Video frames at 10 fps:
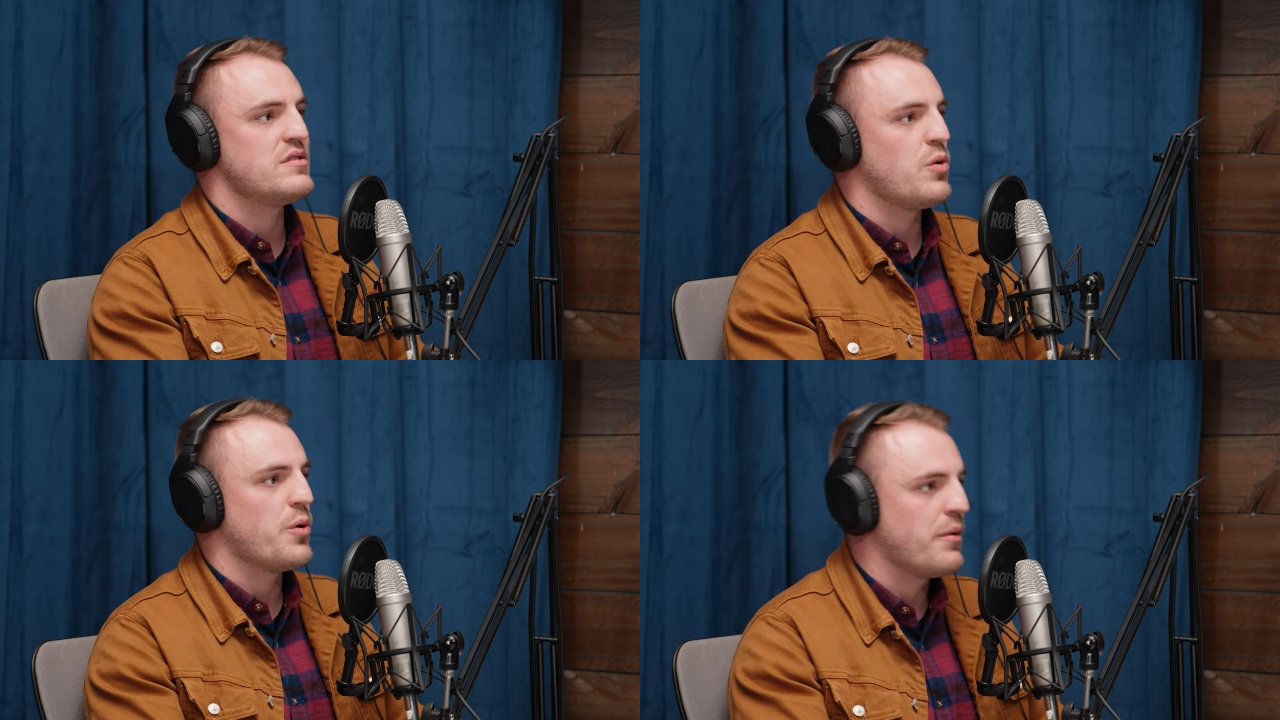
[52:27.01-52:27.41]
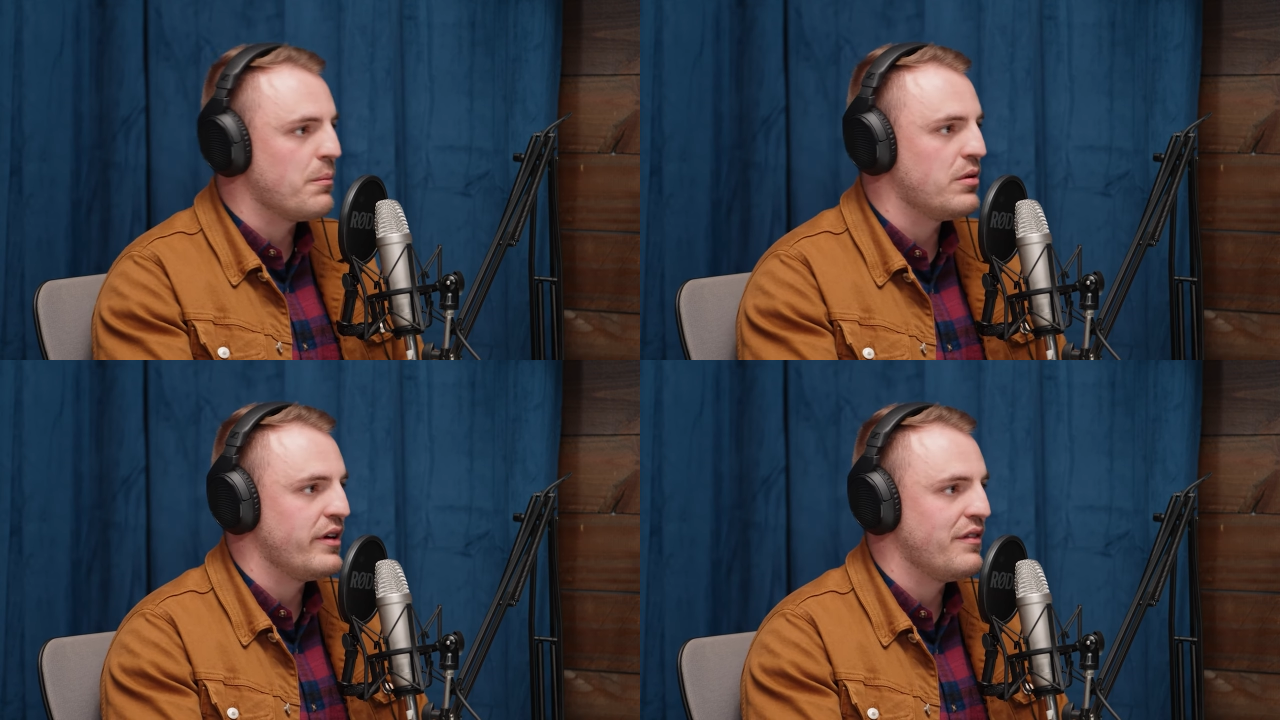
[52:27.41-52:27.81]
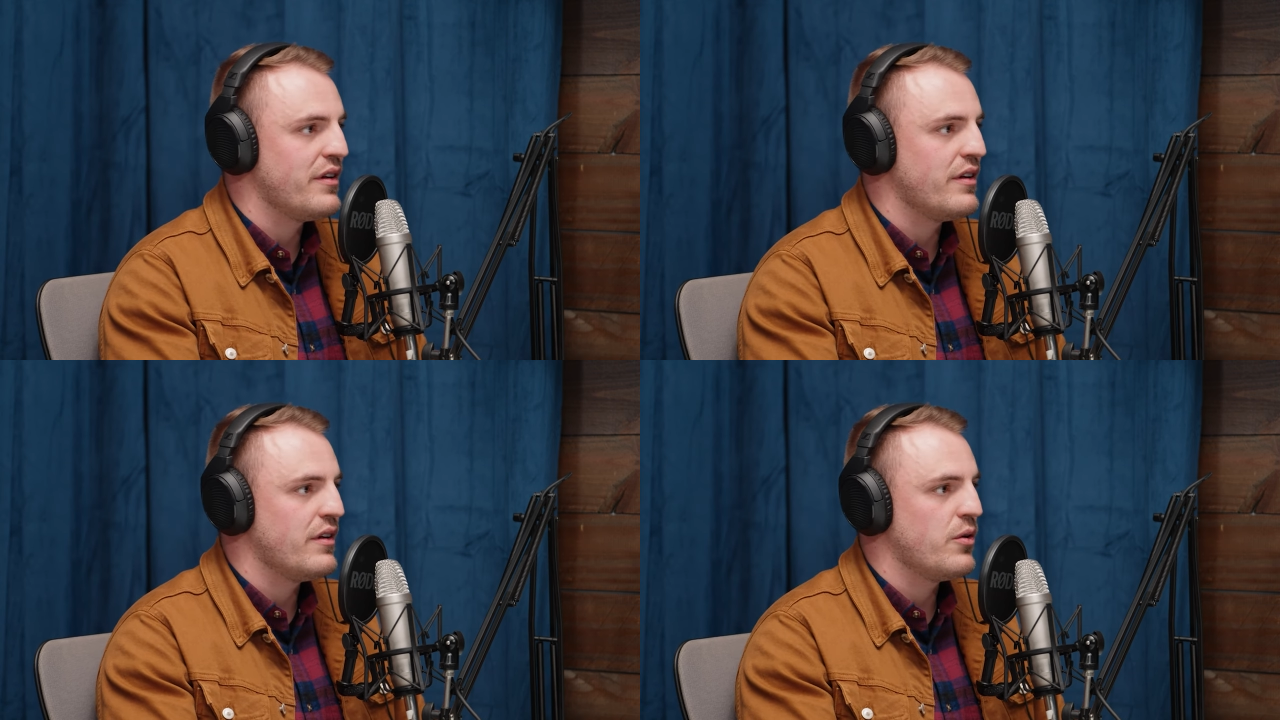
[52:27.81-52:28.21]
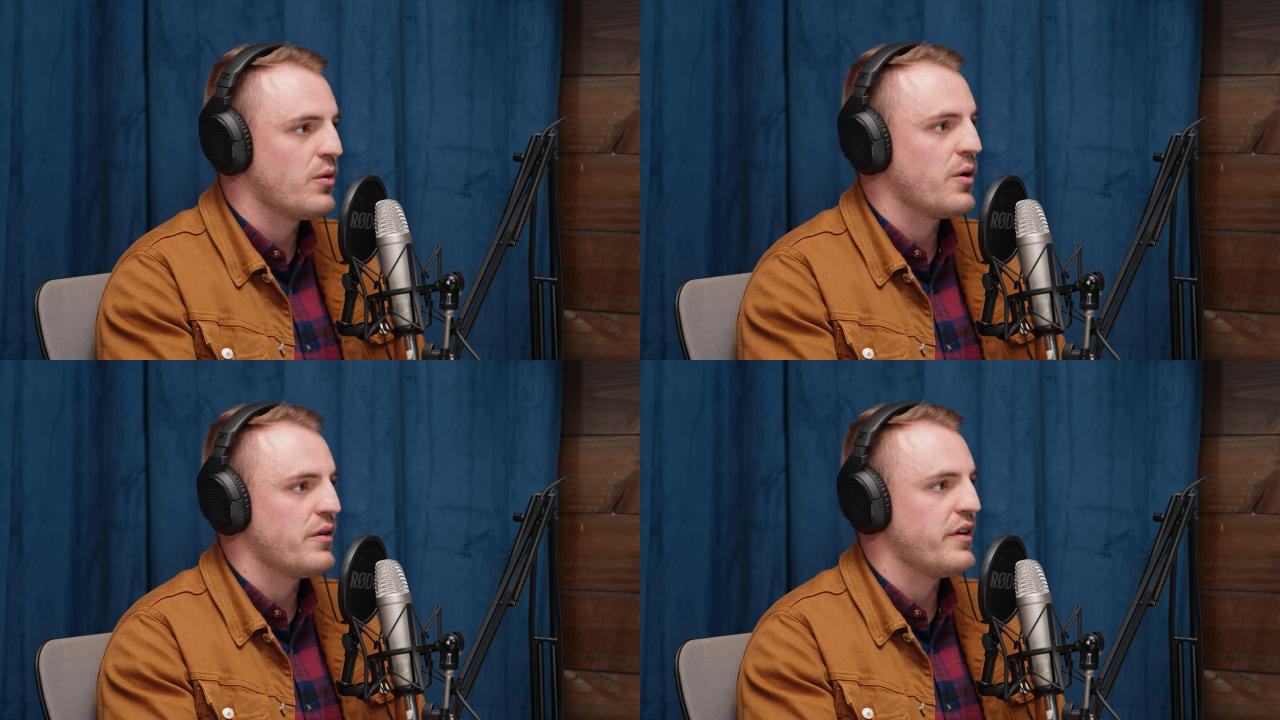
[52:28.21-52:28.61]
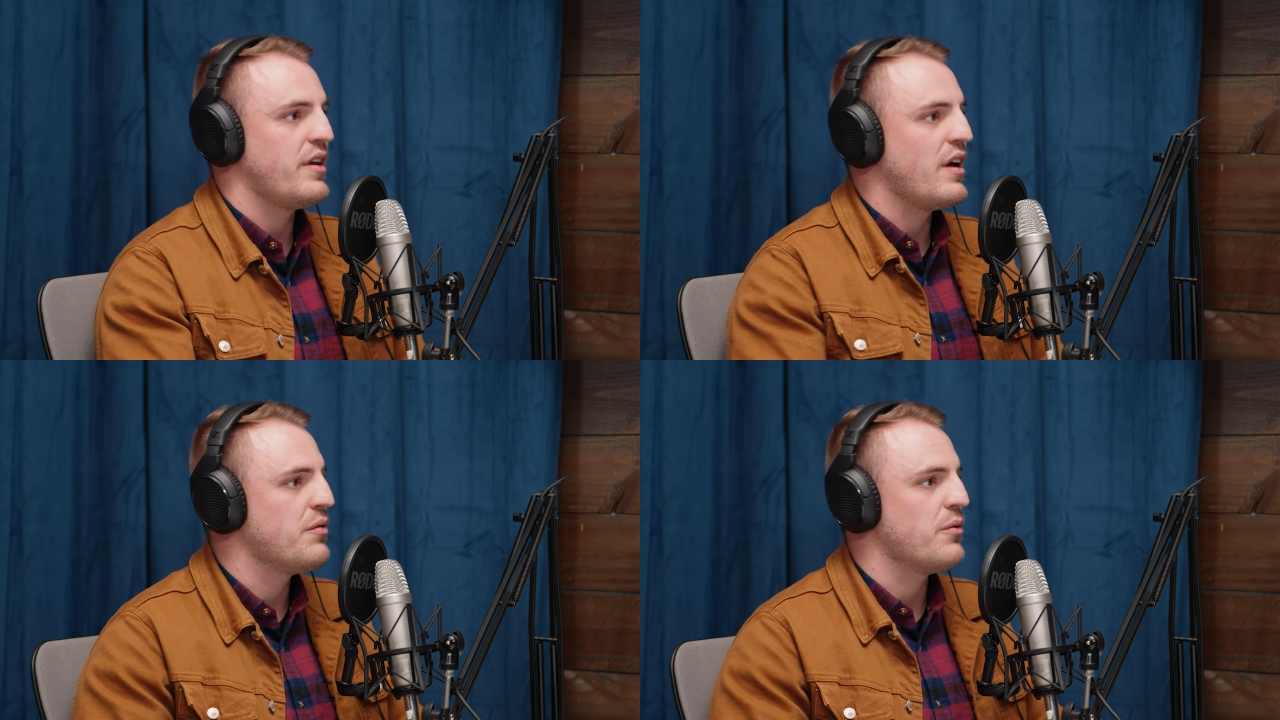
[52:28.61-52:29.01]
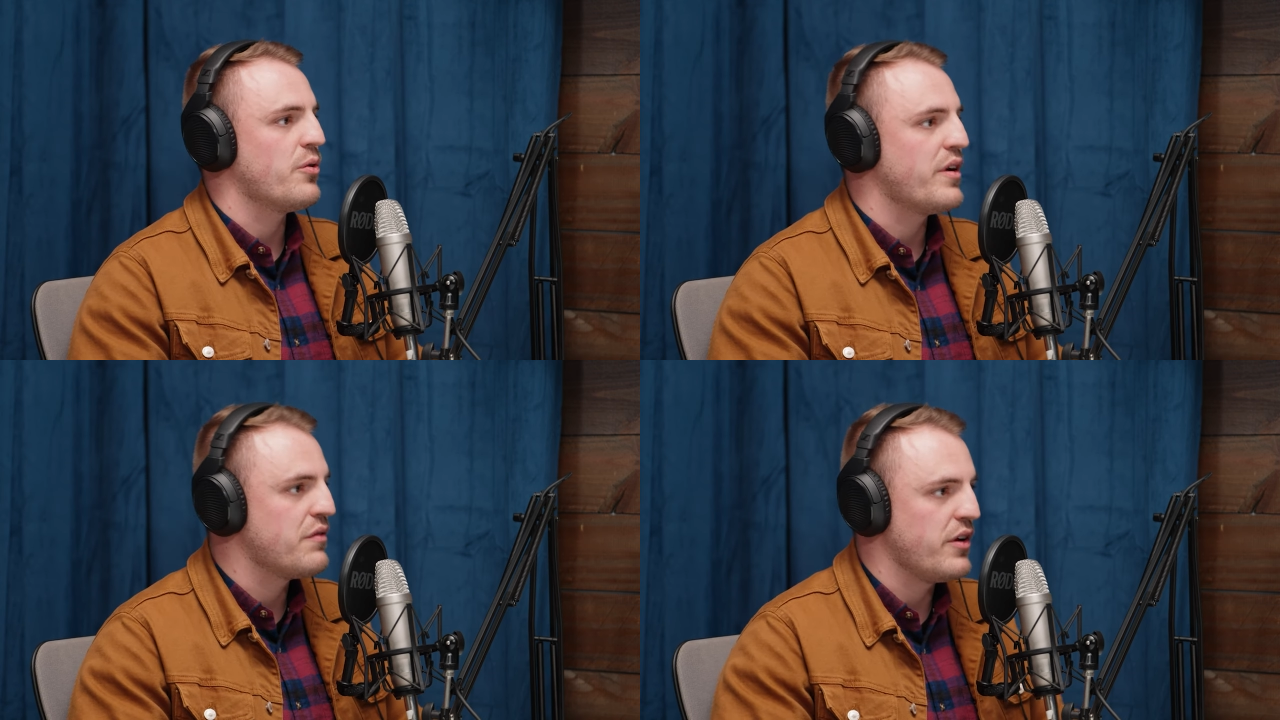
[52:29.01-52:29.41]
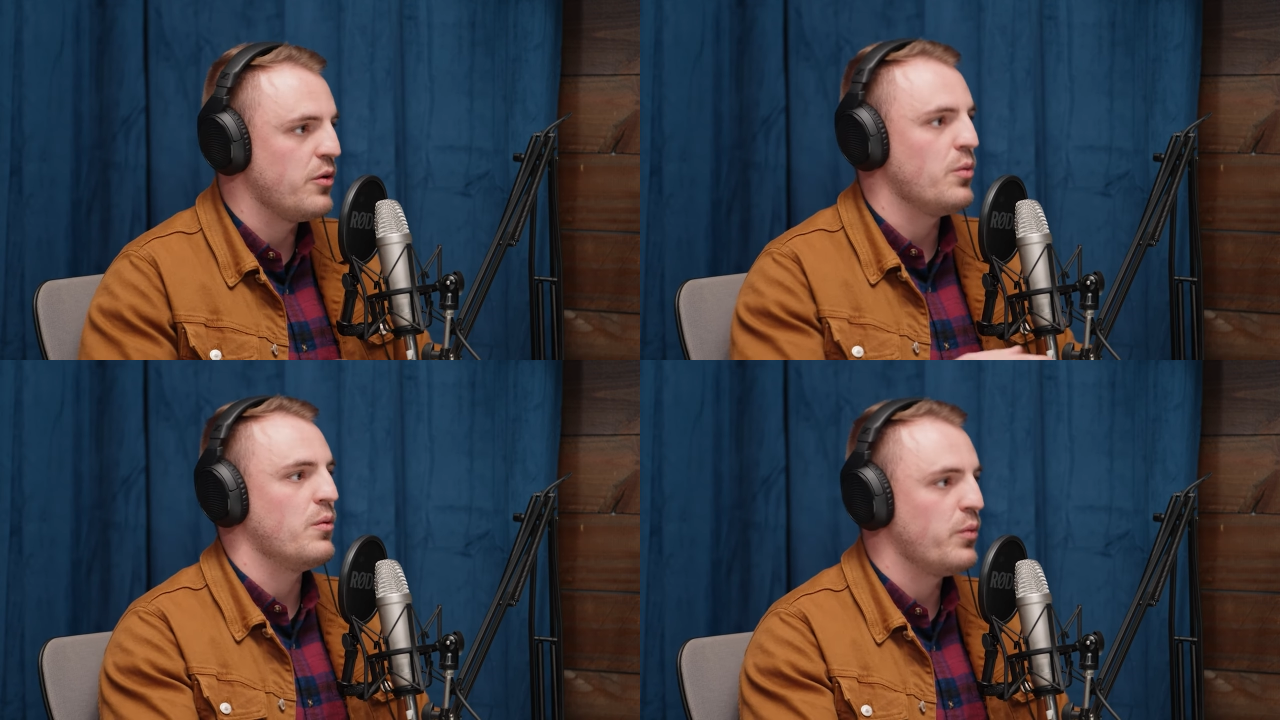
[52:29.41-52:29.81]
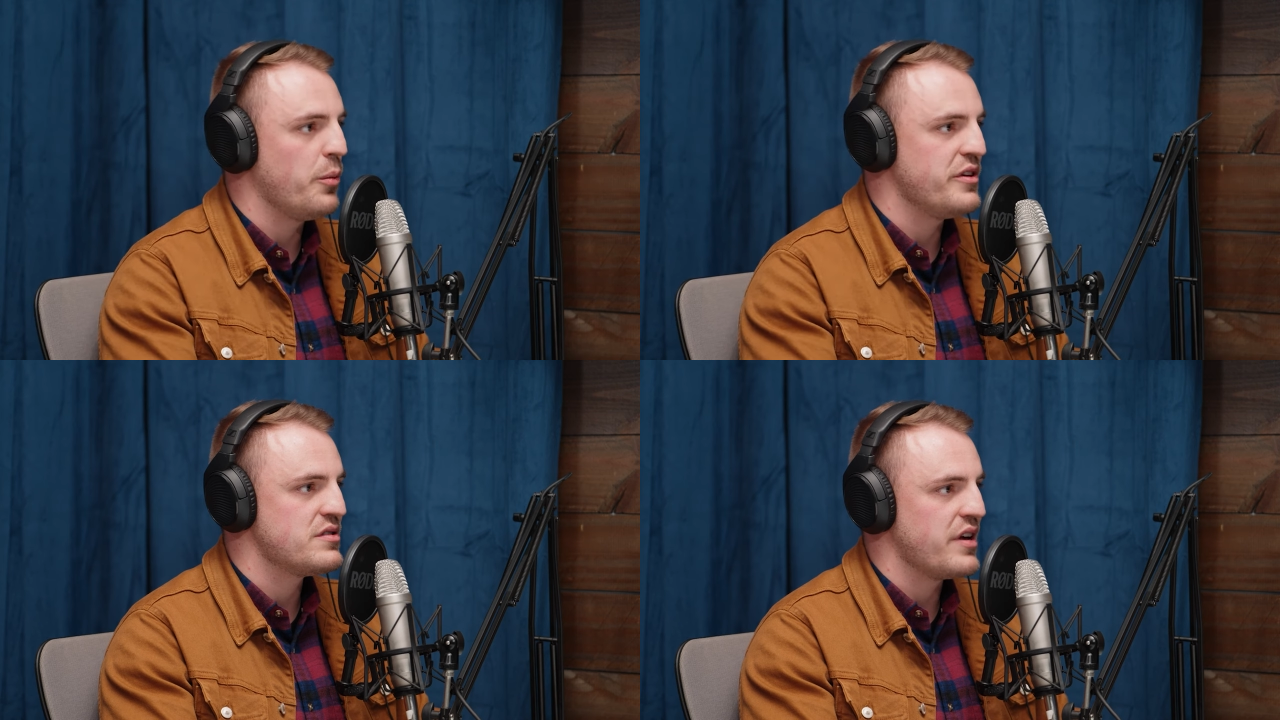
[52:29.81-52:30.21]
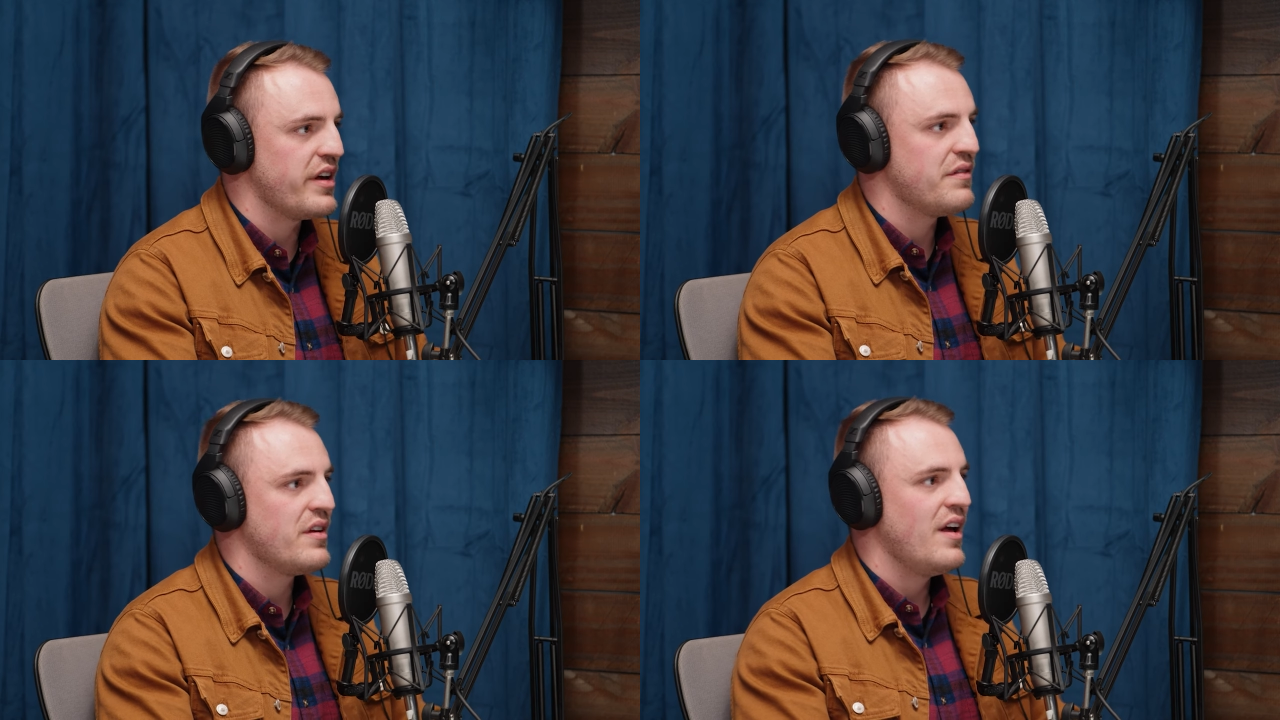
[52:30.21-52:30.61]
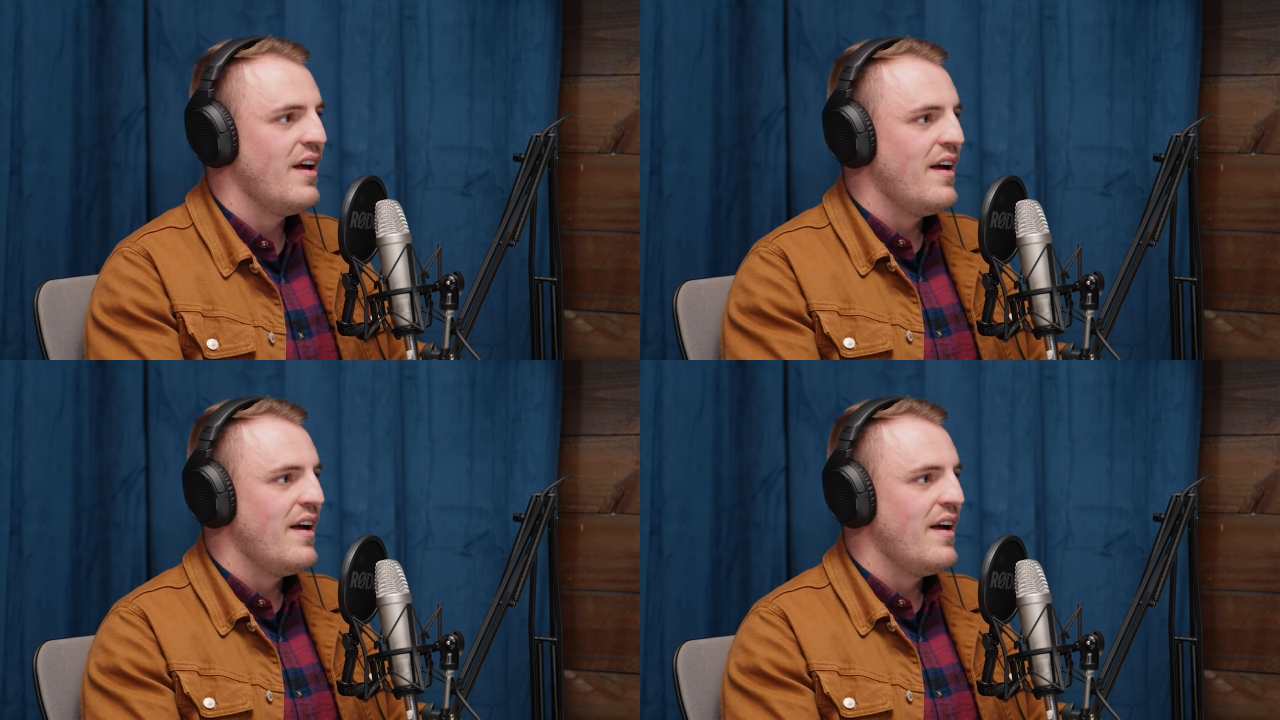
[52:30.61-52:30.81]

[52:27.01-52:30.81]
is Lord and believe in your heart that he died from the grave, then you will be saved.